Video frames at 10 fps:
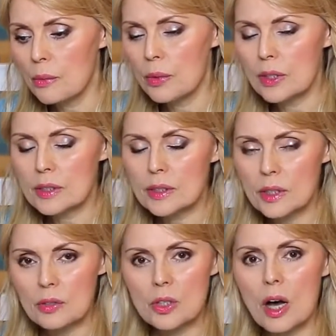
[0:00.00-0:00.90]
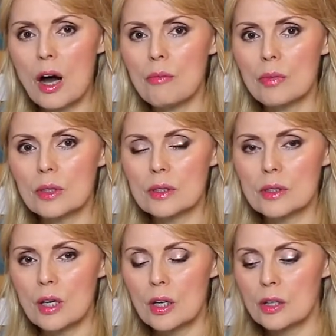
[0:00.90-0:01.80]
with such a humbleness,
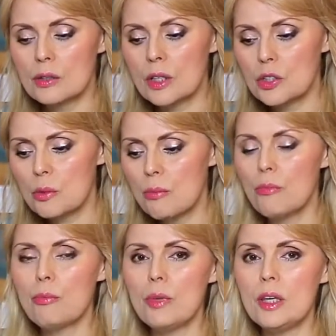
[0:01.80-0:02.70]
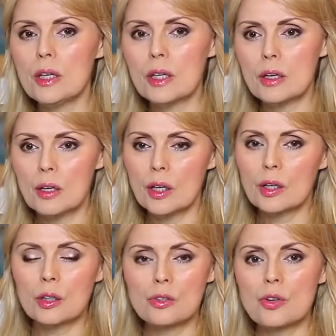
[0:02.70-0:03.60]
such a meek
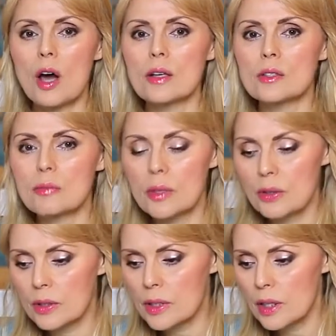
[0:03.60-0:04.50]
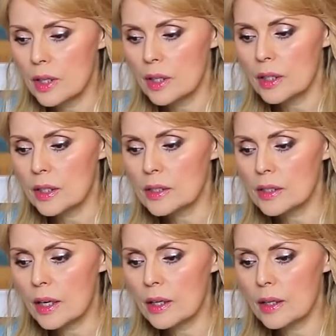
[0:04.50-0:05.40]
and contrite spirit, he's
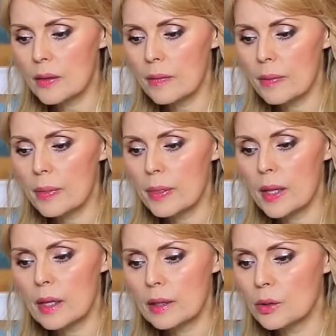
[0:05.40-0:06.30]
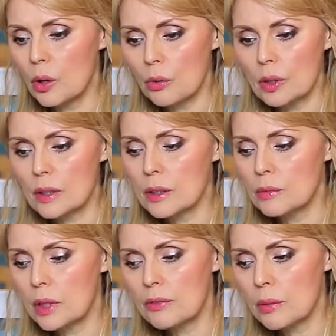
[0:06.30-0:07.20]
saying, no, let
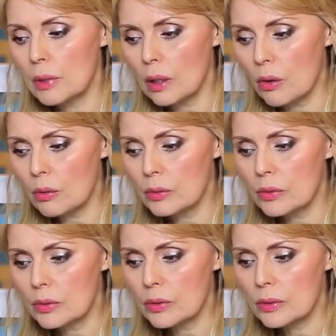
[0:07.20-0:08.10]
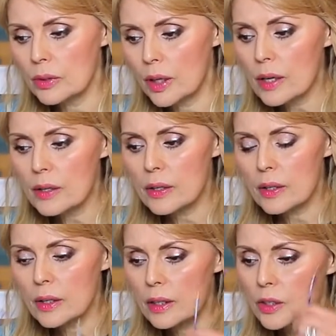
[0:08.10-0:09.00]
him, leave him alone. Yeah?
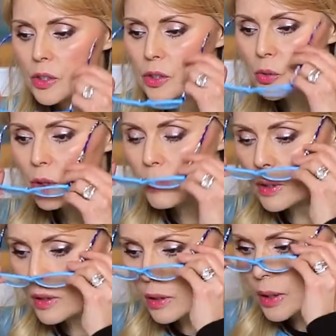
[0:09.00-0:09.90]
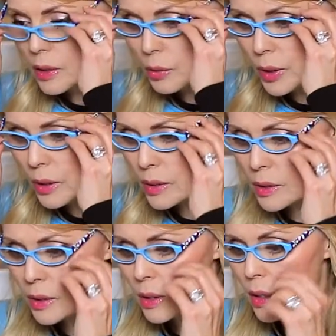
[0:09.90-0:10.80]
Let's just read me, let read
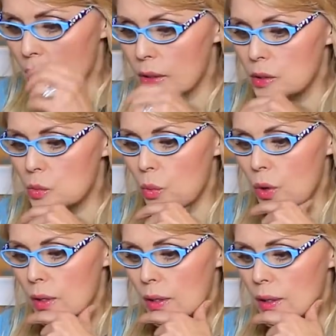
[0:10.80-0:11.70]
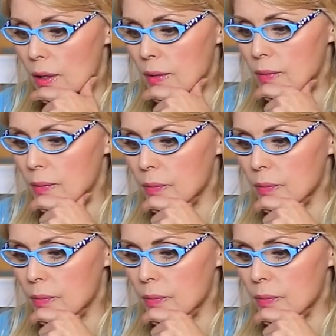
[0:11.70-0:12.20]
this, his word again.